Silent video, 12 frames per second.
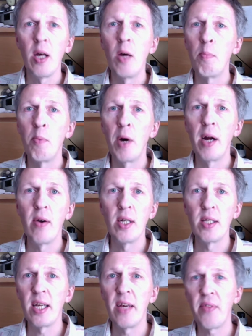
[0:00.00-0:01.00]
Whereas
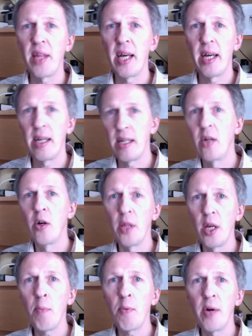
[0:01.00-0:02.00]
if they're, at the
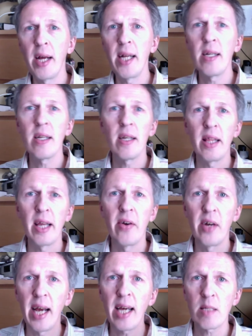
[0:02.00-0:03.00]
upper end and they're
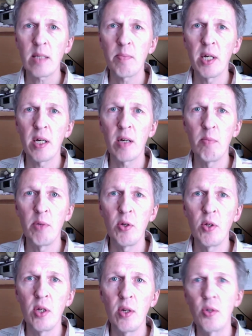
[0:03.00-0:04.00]
an expert
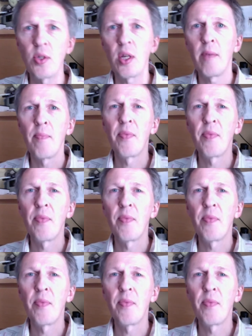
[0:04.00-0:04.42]
computer user,